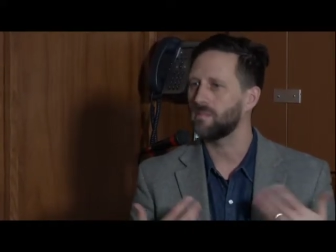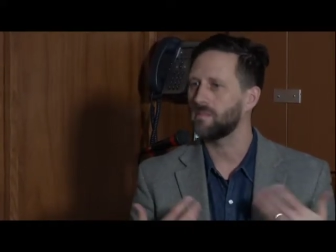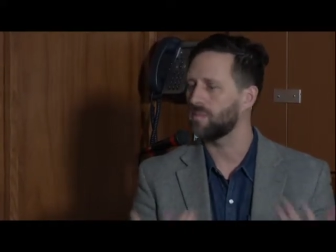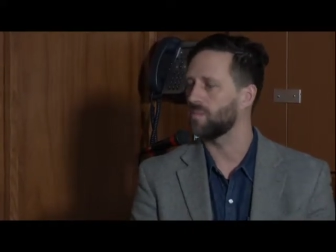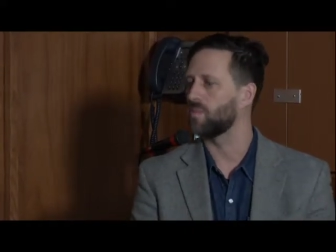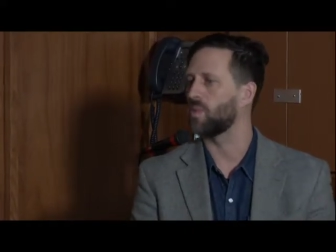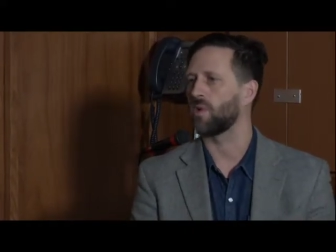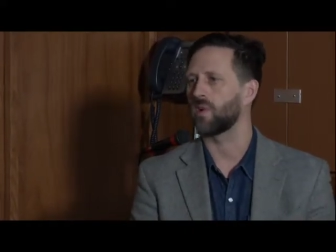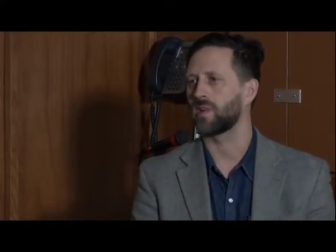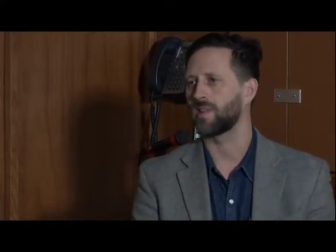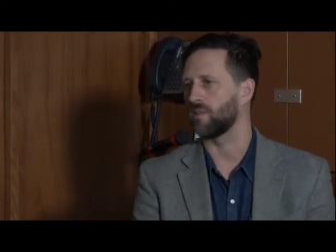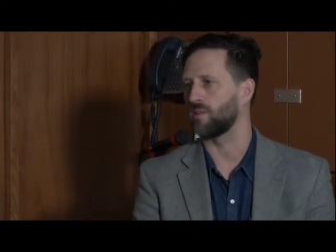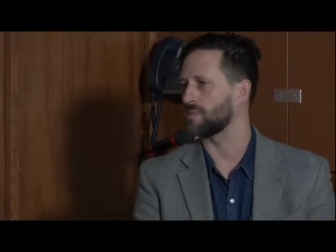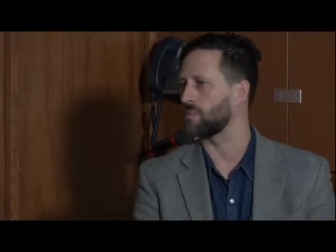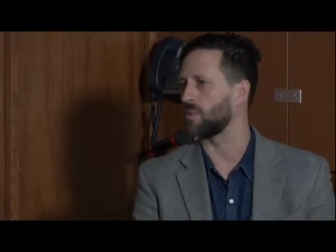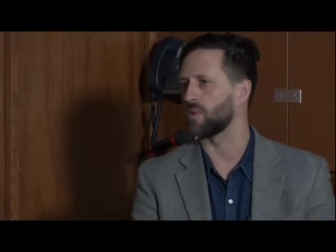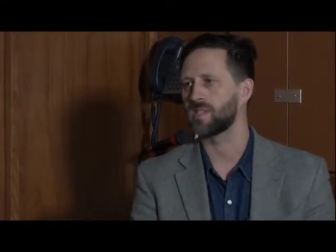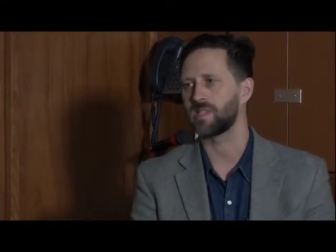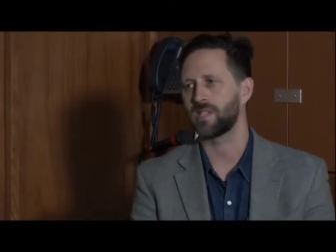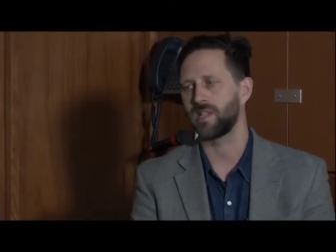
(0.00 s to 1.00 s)
work that was
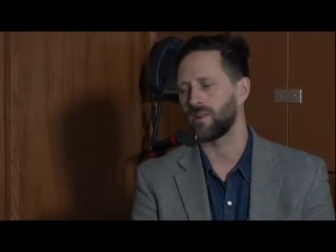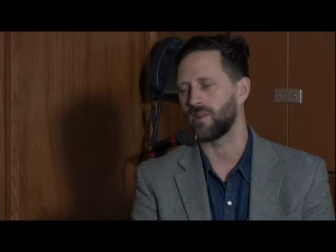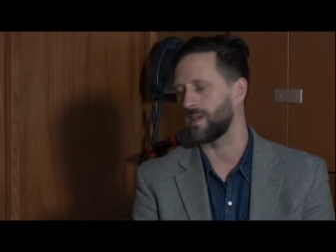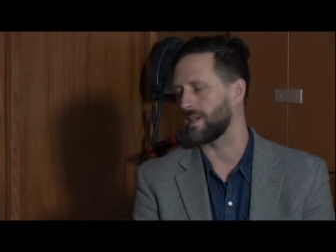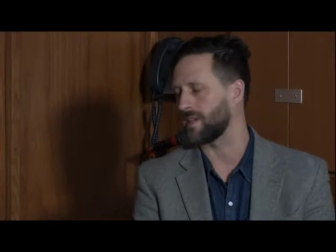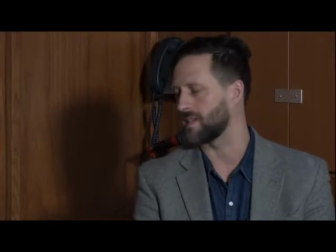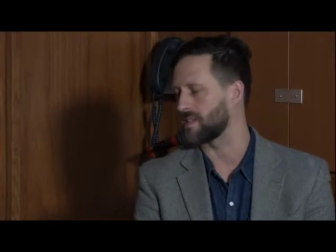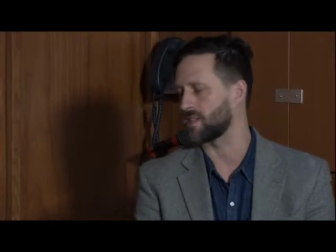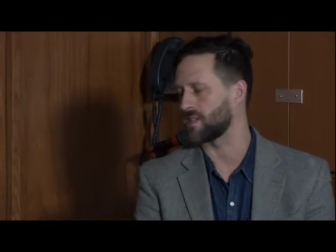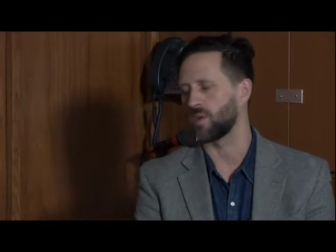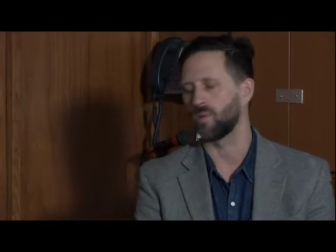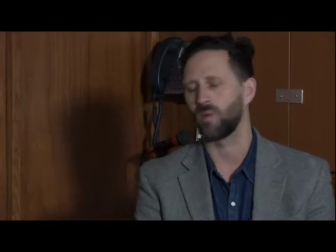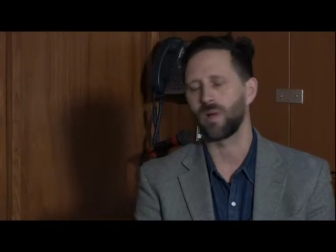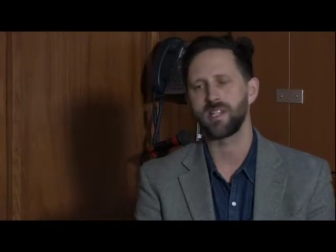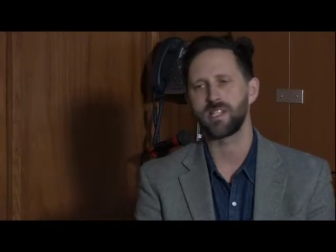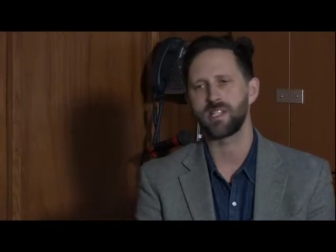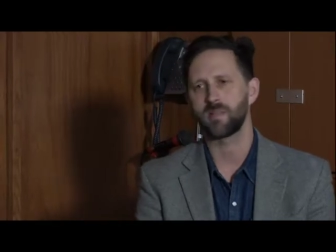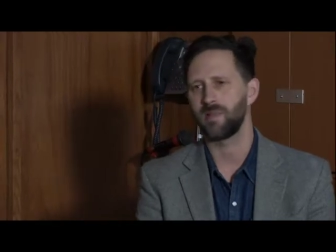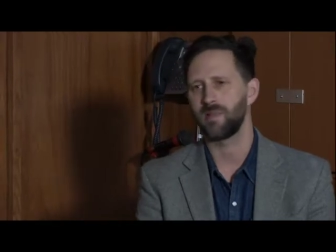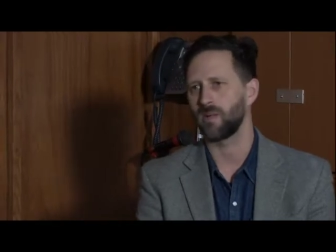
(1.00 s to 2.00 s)
more serious or
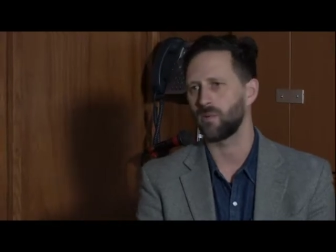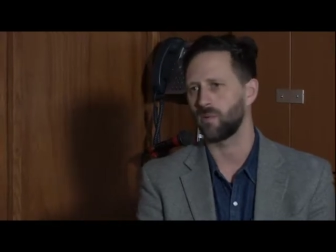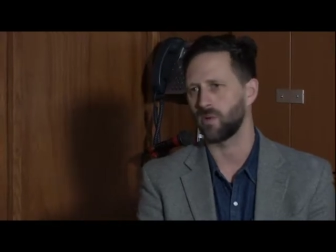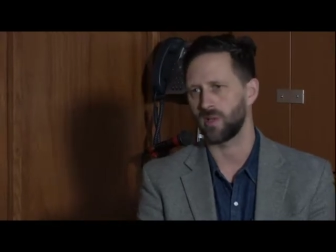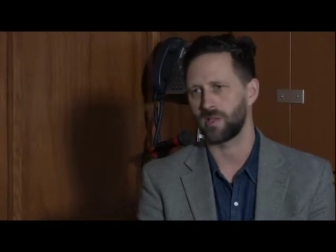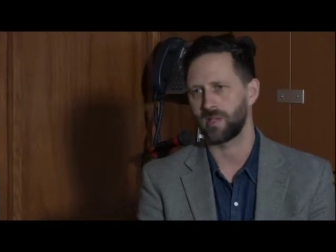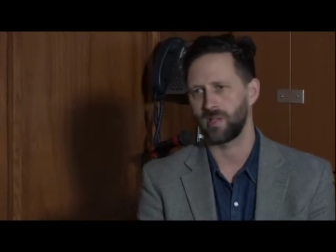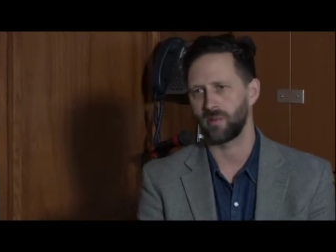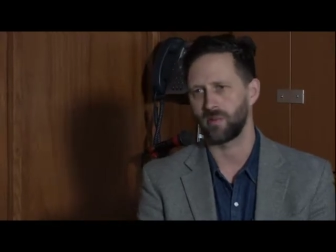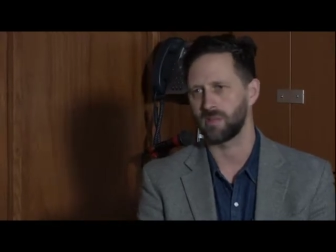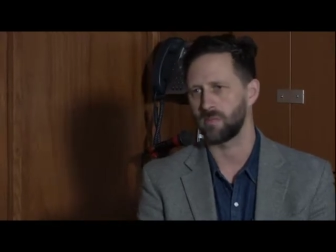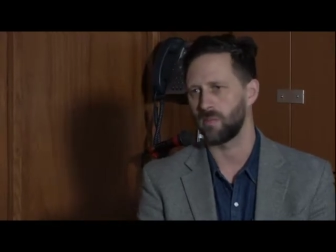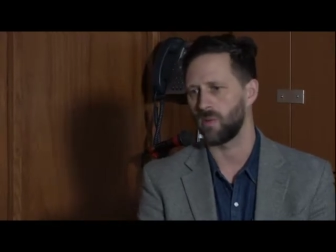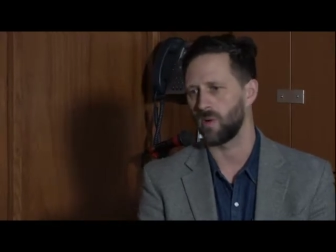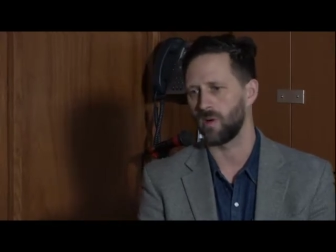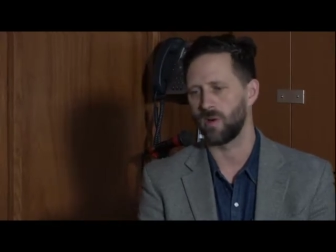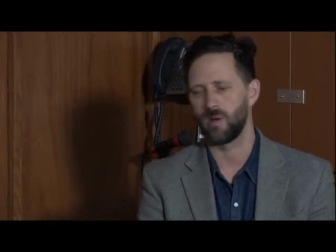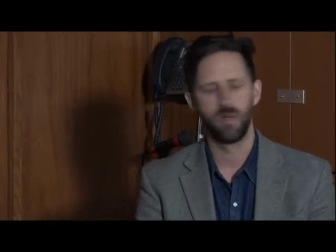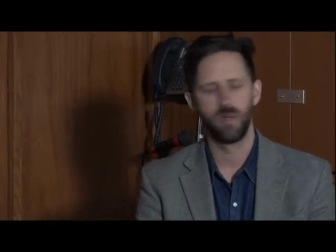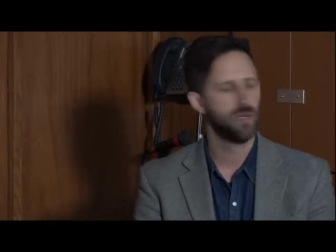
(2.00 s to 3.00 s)
ways to make work that was
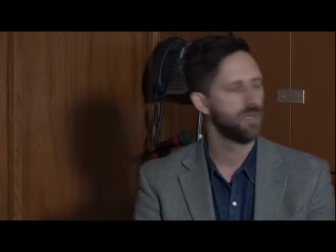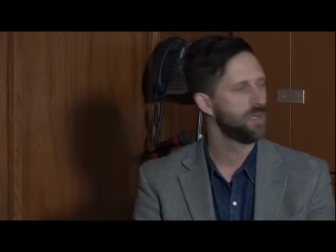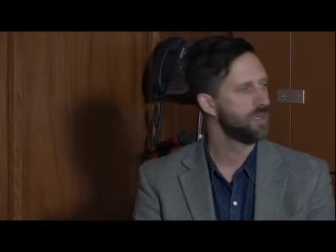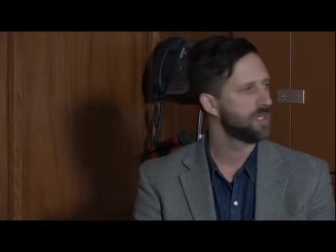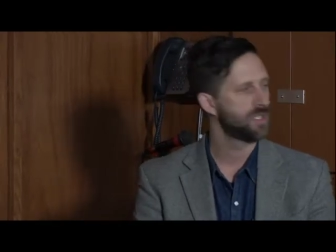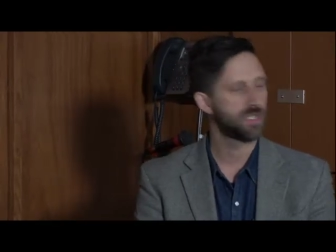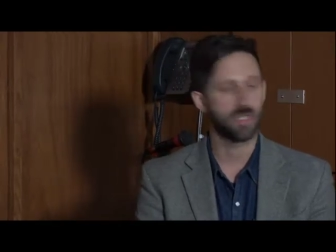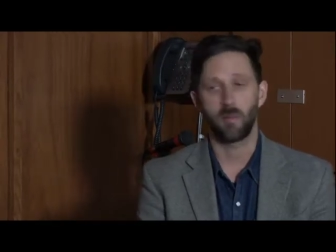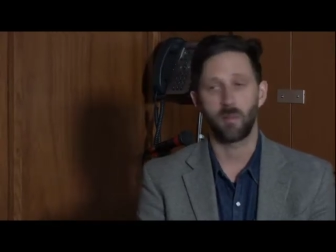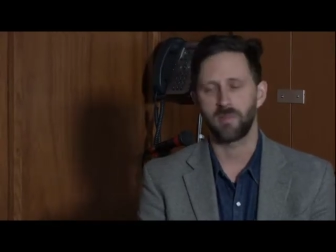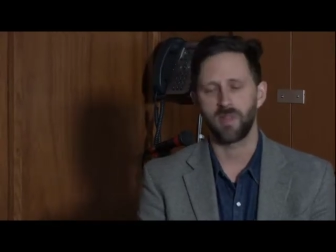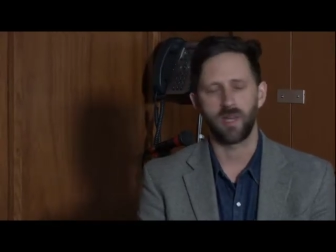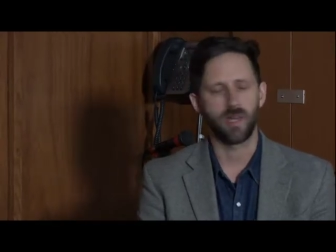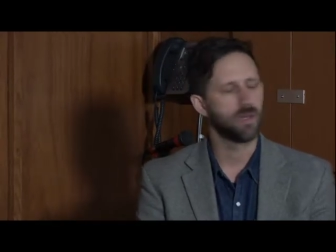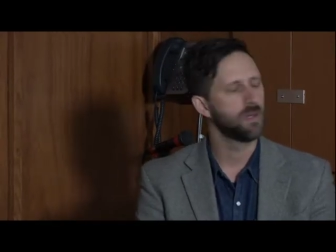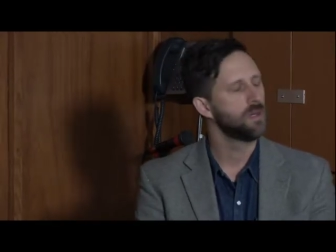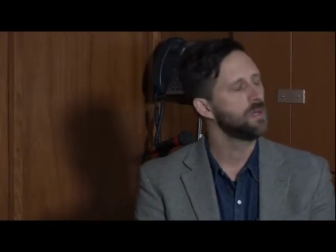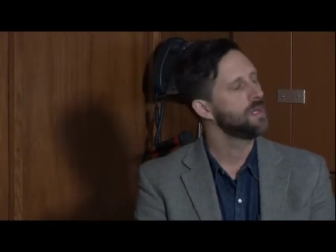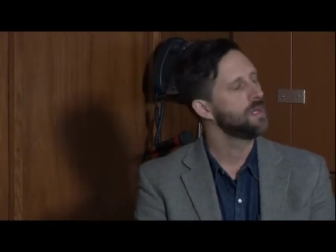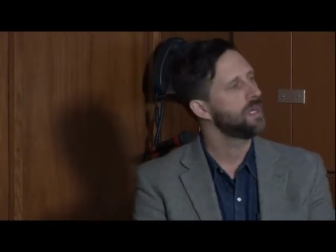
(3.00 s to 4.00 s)
more something.